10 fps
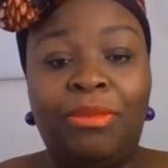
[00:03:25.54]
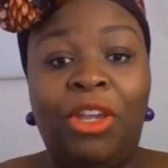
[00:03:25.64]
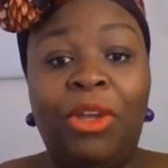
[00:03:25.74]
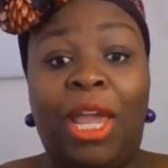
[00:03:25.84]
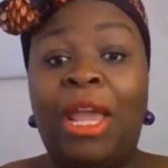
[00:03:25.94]

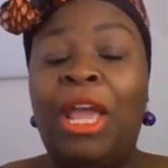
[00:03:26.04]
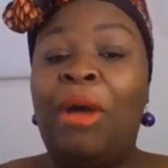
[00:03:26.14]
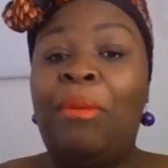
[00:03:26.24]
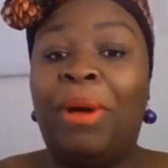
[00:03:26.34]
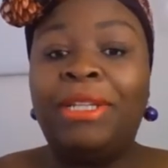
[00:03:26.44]
Okay,
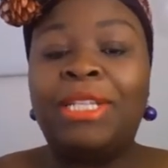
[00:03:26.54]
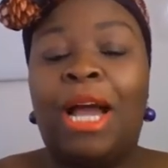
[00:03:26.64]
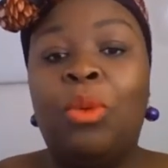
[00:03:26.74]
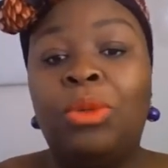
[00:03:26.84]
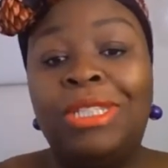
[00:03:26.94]
but
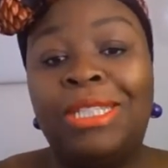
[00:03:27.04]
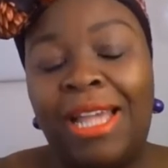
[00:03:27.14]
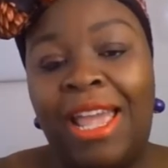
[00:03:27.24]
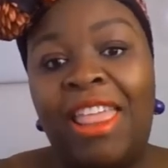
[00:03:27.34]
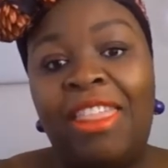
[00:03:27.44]
I will
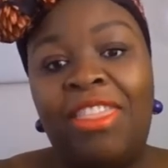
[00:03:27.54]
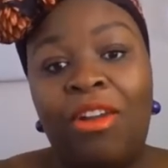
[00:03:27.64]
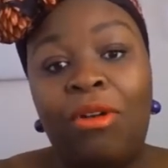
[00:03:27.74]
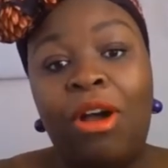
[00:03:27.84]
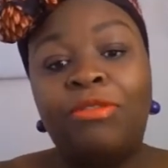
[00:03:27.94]
say
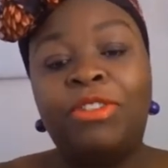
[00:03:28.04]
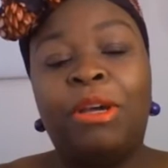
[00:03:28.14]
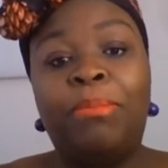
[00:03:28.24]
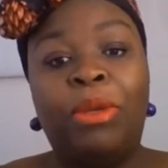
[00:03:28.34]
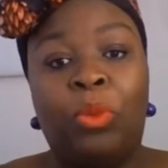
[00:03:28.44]
thereafter,
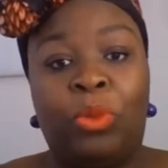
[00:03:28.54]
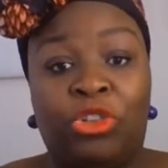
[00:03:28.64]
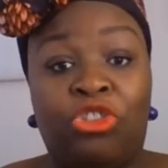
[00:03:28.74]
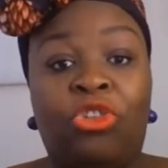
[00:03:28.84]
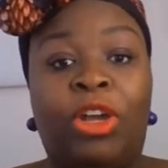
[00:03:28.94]

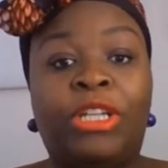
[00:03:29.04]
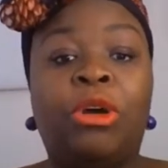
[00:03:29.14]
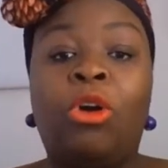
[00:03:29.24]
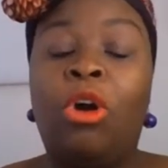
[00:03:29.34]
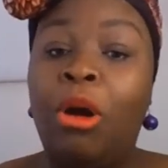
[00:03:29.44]
to try to
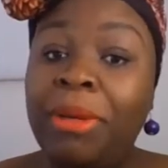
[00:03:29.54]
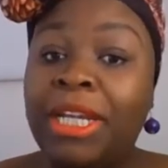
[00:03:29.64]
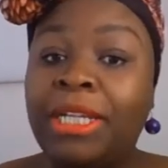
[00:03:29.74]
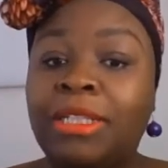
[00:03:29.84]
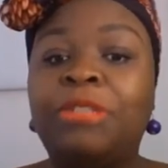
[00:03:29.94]

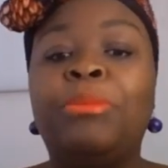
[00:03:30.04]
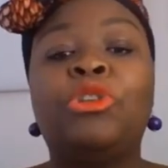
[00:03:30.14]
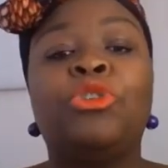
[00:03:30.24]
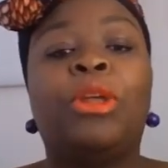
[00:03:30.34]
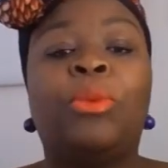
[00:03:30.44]
accommodate us, to make
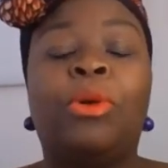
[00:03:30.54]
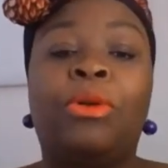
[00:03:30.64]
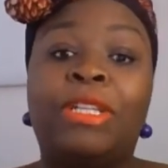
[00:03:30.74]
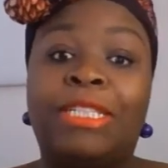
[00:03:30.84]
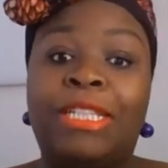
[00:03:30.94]
sure that we were
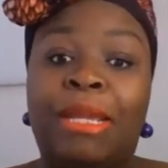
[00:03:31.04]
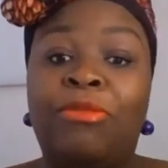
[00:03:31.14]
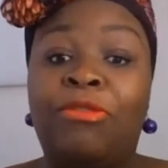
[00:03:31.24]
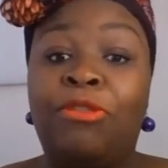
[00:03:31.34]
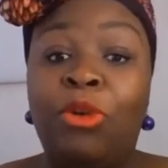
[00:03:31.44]
on the same
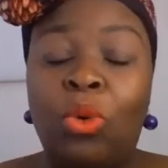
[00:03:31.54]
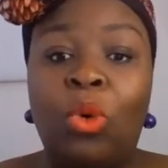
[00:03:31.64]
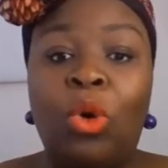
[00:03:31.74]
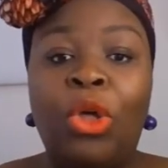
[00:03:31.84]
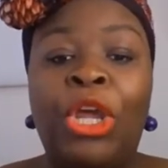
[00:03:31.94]

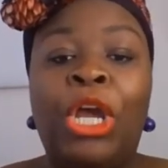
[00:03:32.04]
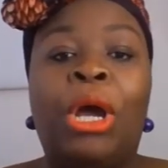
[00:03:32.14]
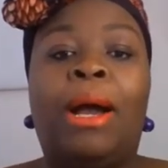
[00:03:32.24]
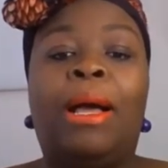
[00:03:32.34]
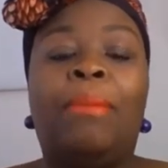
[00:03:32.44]
floor,
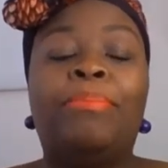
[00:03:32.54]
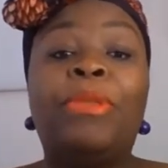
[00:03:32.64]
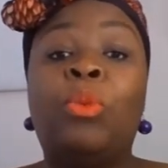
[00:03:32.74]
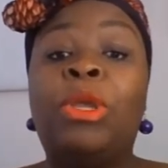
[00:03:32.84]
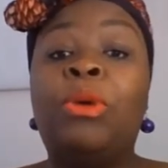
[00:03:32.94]

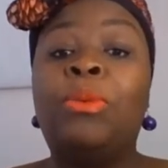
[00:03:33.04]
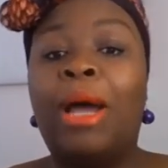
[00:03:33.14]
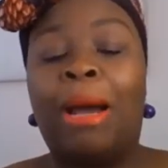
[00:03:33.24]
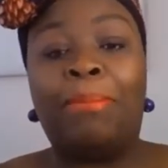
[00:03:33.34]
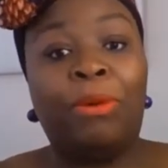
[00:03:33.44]
we
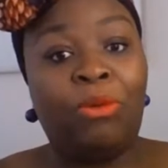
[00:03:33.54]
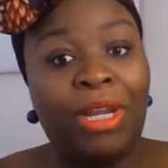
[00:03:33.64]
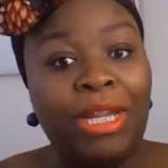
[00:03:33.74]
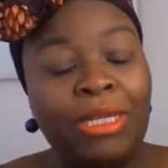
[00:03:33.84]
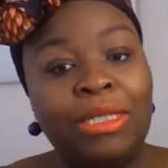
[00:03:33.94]
were
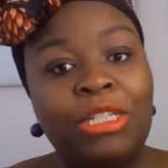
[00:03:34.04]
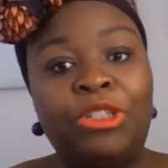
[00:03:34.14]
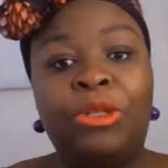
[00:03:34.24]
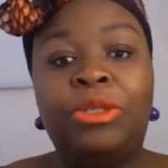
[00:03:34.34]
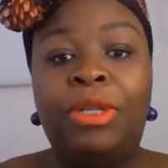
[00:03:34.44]
upgraded
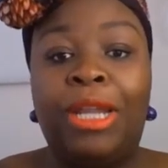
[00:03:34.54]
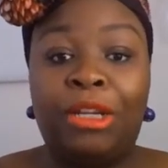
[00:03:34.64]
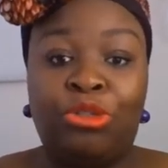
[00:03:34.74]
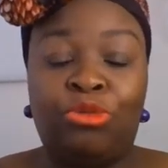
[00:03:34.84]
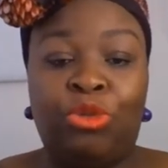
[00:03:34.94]
into
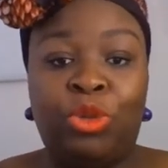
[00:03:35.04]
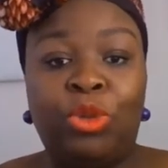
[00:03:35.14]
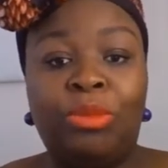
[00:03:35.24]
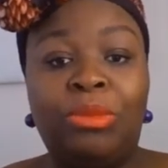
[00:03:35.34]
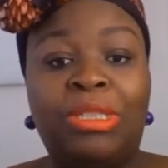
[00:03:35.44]
deluxe
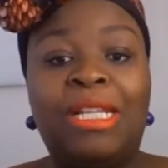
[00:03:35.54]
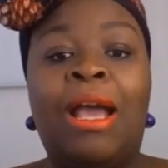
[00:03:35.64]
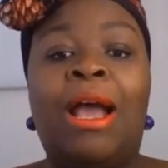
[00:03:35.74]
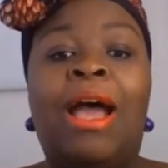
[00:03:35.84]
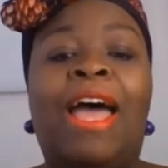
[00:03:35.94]
rooms,
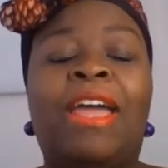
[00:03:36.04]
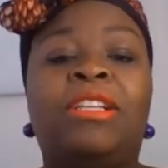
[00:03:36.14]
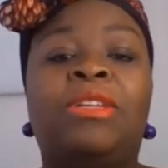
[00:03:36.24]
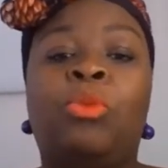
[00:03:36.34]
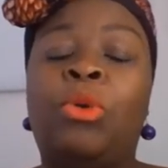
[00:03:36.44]

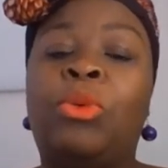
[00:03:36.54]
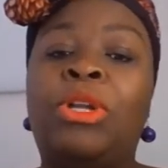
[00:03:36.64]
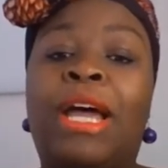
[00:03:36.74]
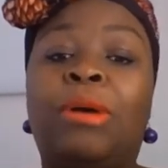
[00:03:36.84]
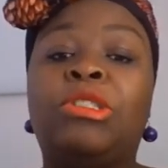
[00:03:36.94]
and we were
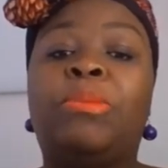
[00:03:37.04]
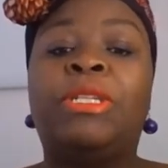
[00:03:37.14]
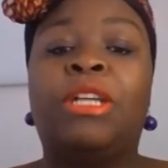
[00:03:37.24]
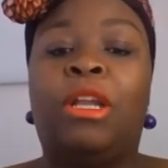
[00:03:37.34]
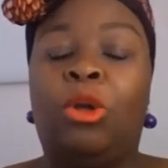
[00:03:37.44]
now
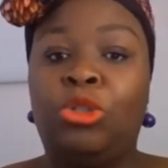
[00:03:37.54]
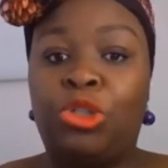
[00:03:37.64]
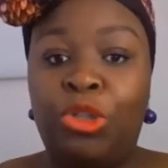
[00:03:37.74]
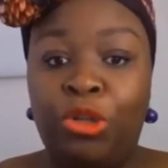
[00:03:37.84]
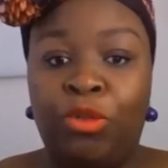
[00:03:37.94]
split along
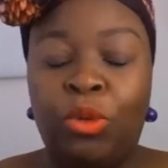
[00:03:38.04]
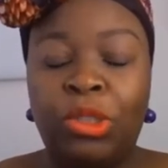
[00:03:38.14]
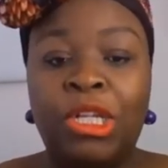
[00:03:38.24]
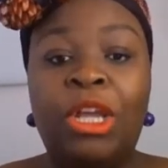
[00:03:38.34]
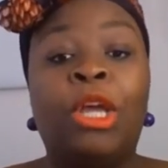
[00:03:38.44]
2
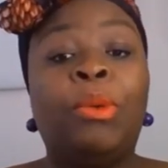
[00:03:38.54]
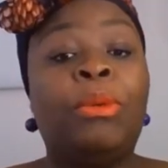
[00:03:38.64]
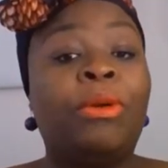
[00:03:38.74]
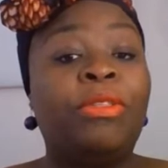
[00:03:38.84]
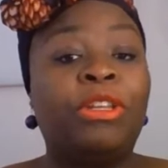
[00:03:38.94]
floors. We
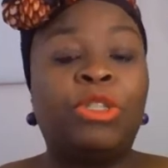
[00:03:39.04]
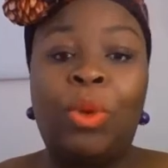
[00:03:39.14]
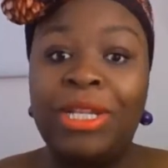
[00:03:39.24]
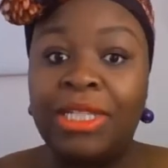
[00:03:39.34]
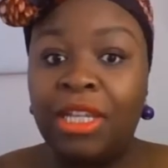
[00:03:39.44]
were on the
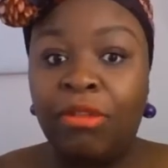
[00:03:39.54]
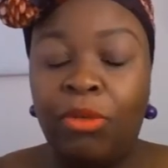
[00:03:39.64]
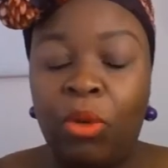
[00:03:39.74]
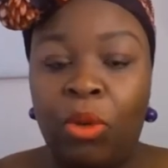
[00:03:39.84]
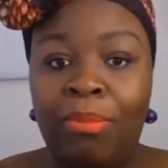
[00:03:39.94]
20th
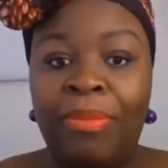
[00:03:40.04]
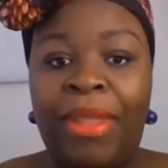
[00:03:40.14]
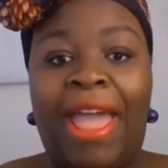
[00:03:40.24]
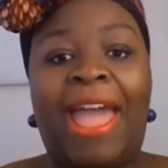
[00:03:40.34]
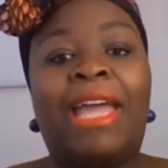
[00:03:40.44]
floor
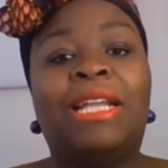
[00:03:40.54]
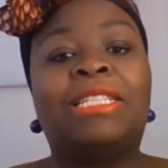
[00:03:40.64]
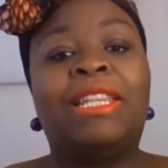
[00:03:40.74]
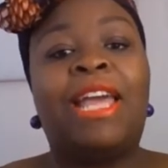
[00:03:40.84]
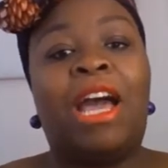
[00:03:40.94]
and
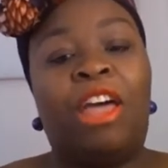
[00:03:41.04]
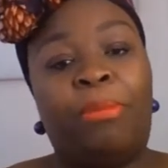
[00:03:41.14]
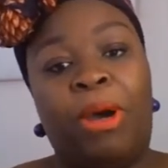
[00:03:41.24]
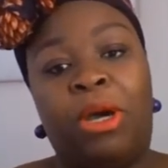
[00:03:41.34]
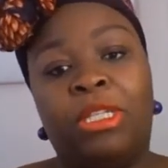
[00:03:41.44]
our other
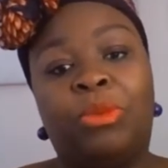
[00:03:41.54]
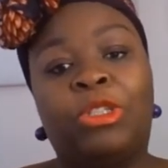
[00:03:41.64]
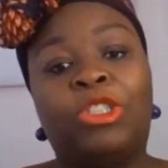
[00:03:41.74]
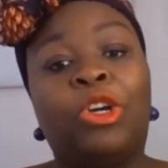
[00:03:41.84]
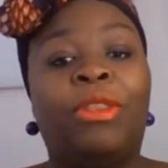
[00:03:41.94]
party
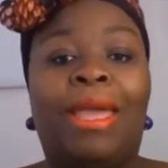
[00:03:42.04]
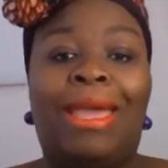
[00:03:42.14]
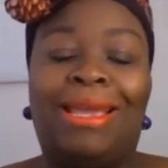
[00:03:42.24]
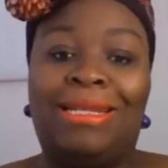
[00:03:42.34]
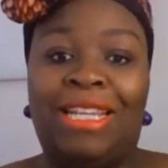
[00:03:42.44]
was on the
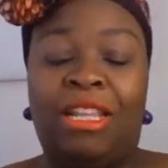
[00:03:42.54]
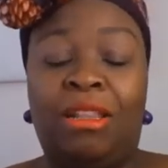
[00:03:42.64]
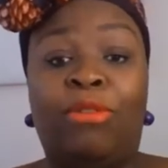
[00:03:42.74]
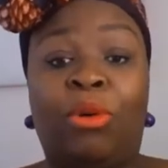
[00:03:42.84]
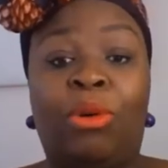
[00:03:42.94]
18th
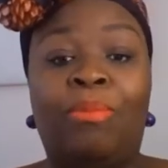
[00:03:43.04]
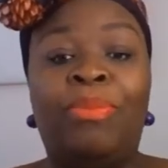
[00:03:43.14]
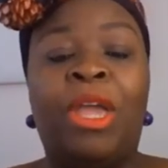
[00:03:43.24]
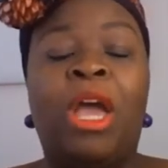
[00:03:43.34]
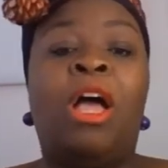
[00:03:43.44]
floor.
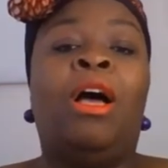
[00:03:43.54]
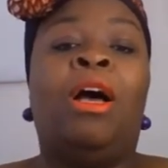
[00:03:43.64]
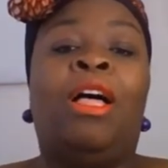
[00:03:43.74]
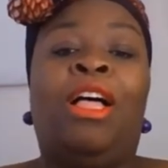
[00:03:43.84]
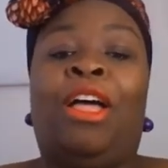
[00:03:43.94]

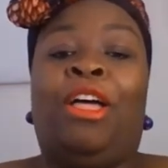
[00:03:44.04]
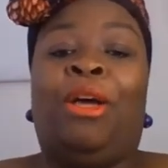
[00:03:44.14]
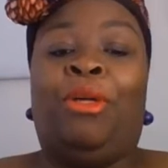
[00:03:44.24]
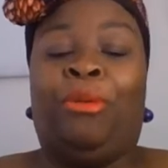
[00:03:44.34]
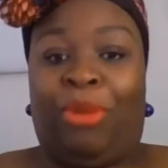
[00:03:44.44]

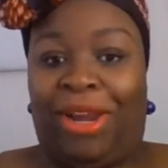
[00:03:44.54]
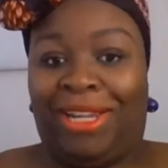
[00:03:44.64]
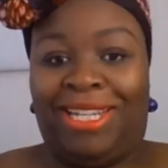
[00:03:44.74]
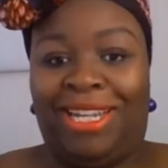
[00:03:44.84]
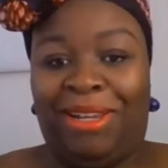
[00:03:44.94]
Right,